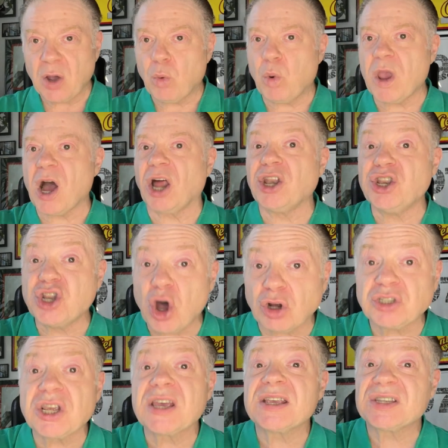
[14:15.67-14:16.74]
We are
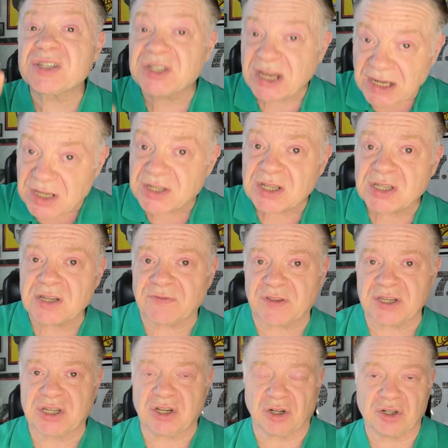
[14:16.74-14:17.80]
not citizens of
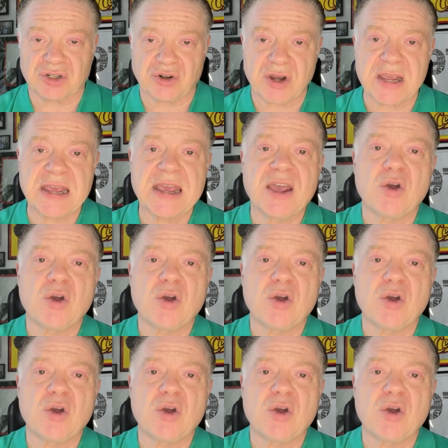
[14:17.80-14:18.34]
this country.